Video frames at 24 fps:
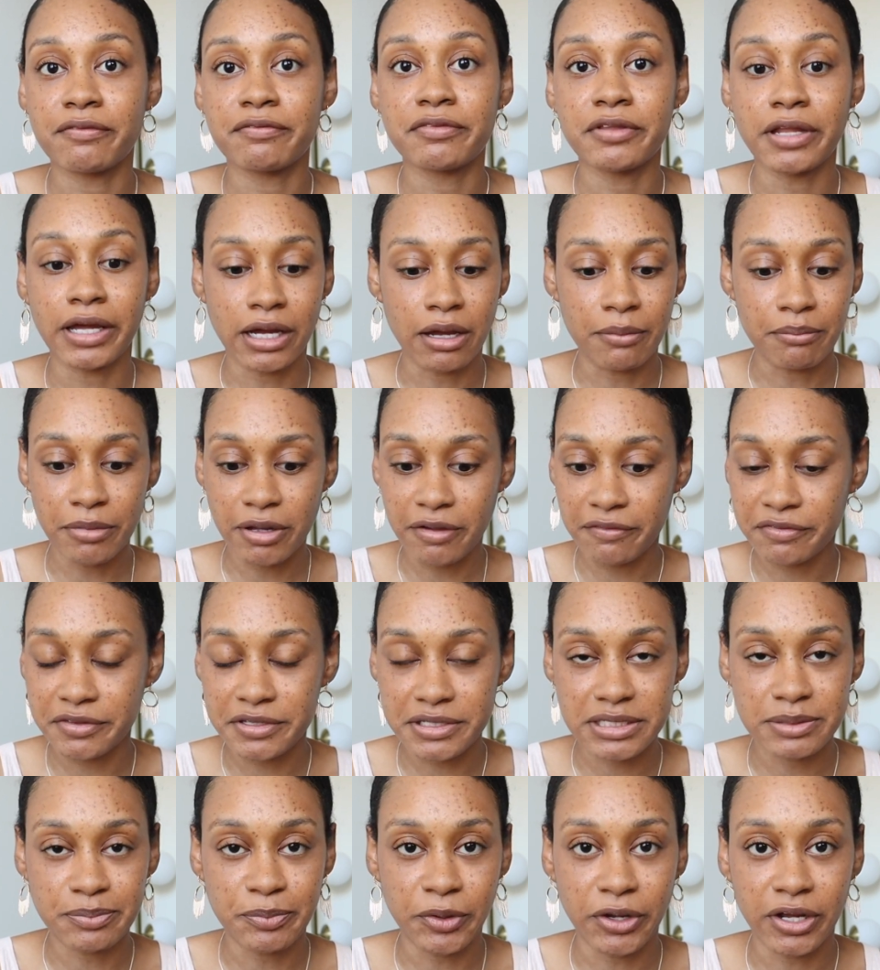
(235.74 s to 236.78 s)
like a monthly
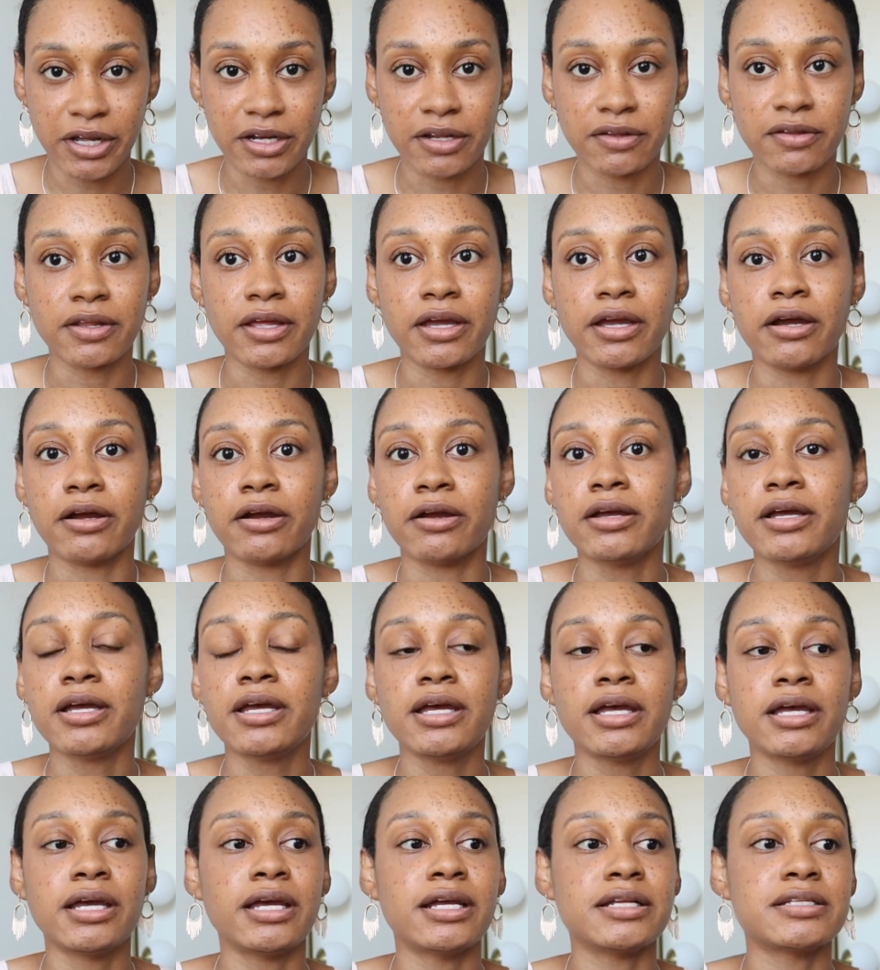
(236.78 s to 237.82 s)
spread in there.
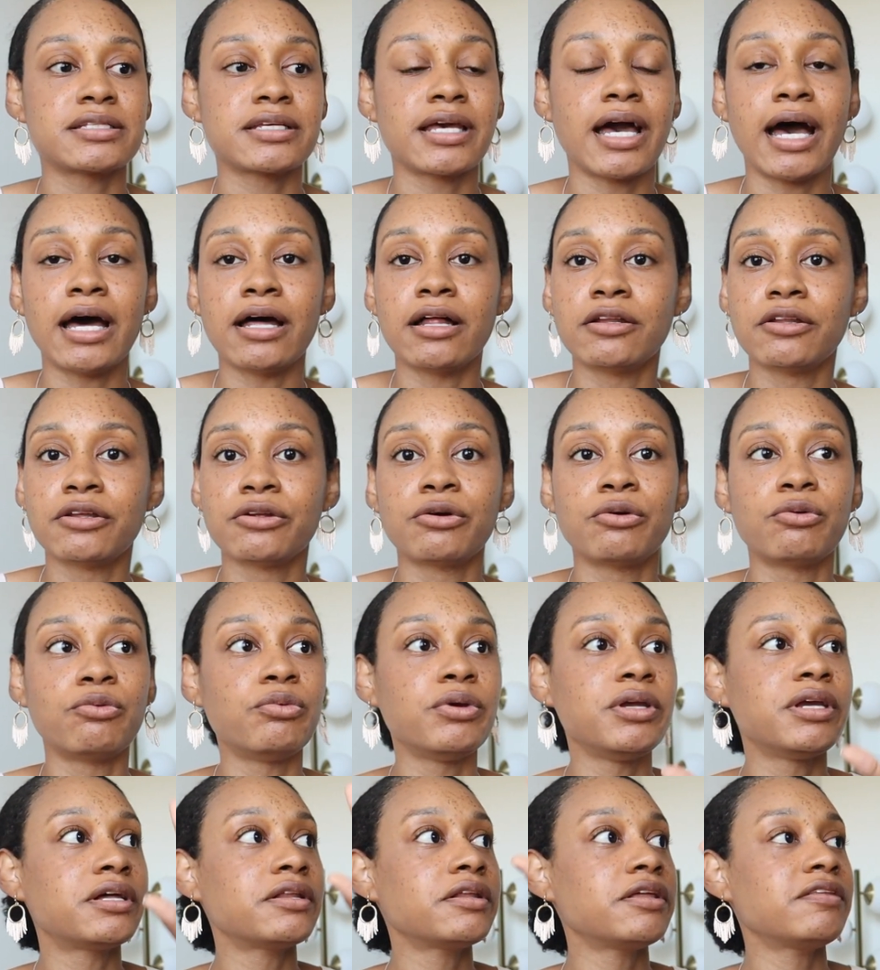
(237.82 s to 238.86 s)
It's got a little
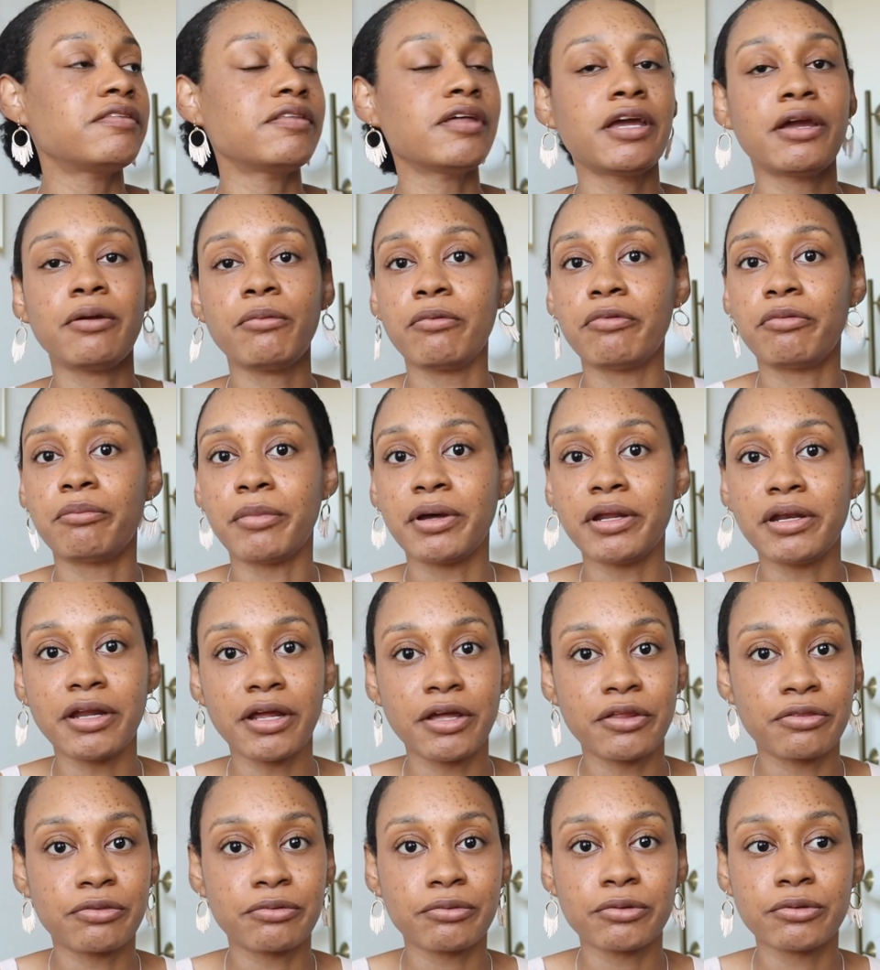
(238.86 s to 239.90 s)
weekly thing with
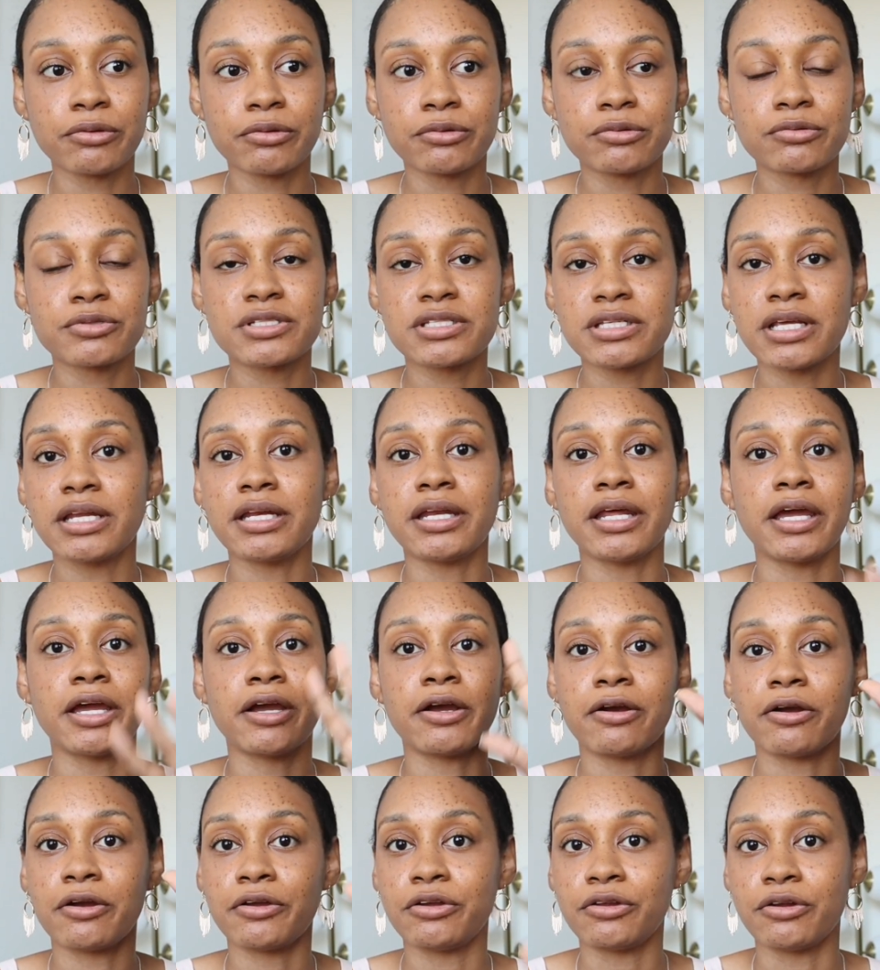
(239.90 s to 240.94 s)
Monday through Sunday,
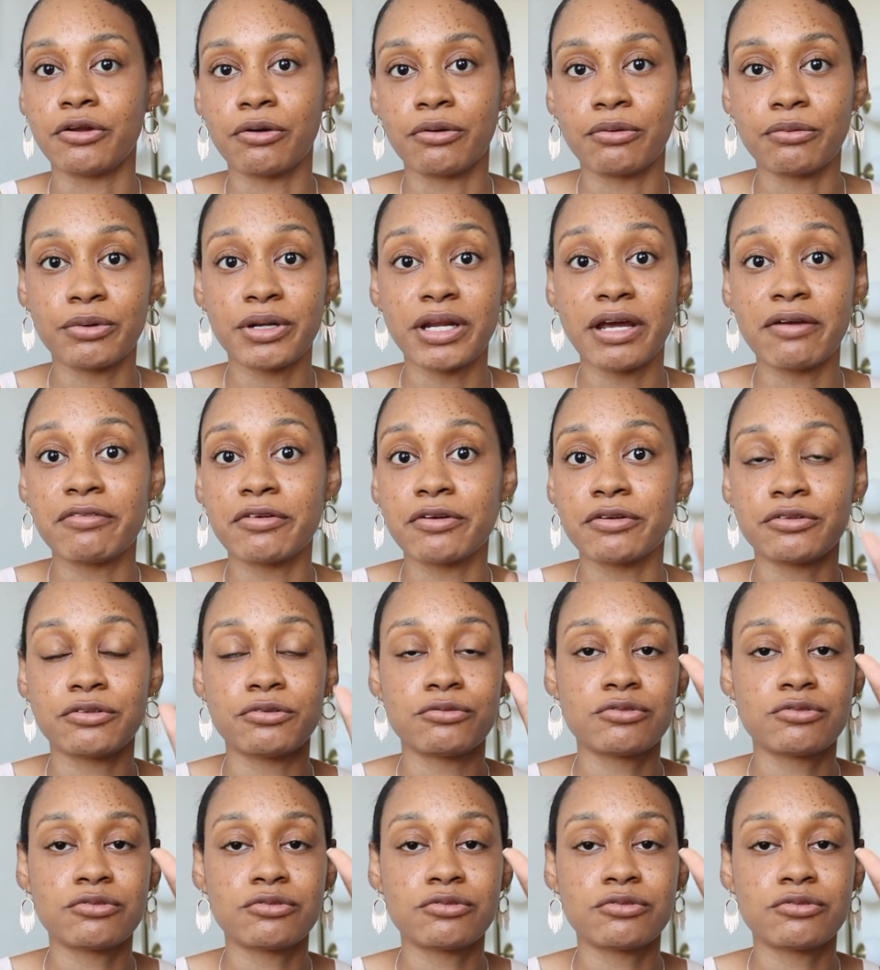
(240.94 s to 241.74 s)
or, you know, whatever you